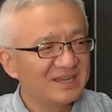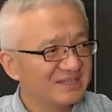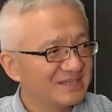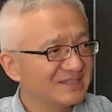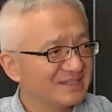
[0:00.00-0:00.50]

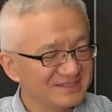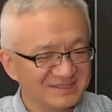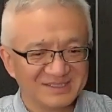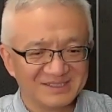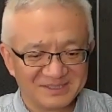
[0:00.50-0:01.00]
Yeah.
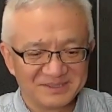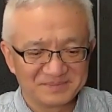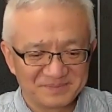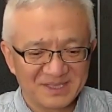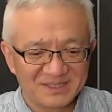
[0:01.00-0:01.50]

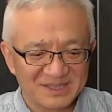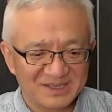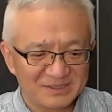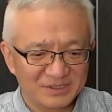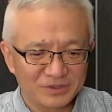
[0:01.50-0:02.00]
And
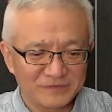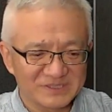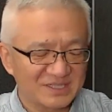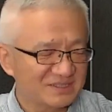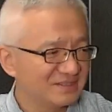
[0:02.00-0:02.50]
then all of a
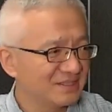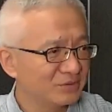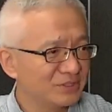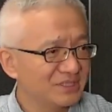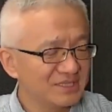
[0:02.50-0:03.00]
sudden, I
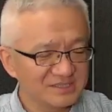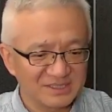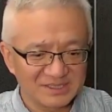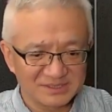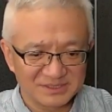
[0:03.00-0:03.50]
realized that